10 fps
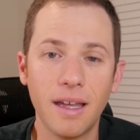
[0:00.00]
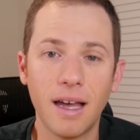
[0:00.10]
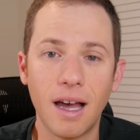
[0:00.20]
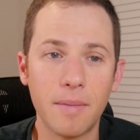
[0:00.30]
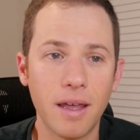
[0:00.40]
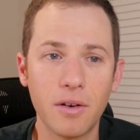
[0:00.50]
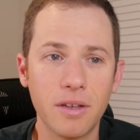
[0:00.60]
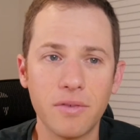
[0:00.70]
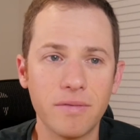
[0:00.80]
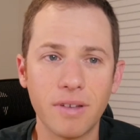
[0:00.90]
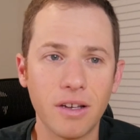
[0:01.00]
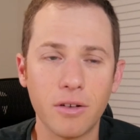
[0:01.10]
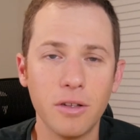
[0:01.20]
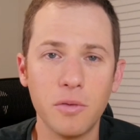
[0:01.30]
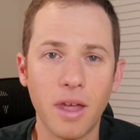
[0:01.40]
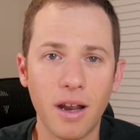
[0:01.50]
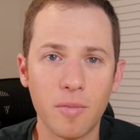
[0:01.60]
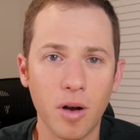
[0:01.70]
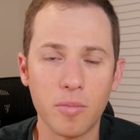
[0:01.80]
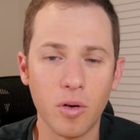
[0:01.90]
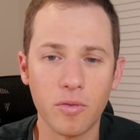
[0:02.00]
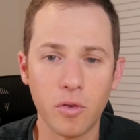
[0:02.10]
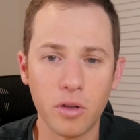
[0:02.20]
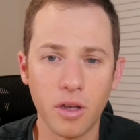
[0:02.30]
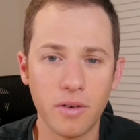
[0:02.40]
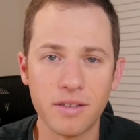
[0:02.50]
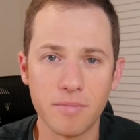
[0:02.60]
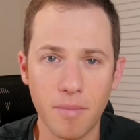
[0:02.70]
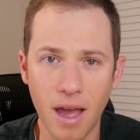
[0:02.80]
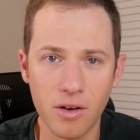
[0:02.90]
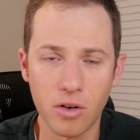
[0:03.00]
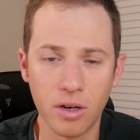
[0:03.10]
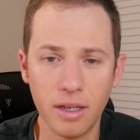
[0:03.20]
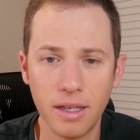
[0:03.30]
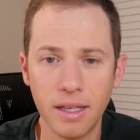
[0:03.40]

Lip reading: I don't even include that on my portfolio. It doesn't matter.